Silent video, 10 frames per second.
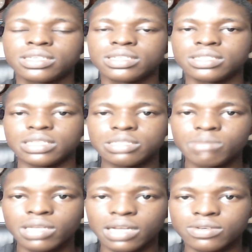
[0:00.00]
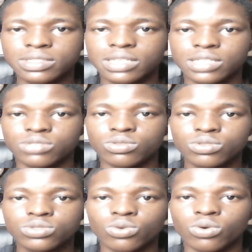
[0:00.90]
The email address that you use
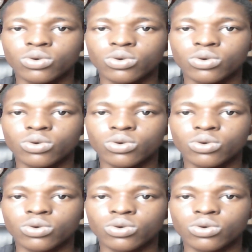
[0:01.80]
to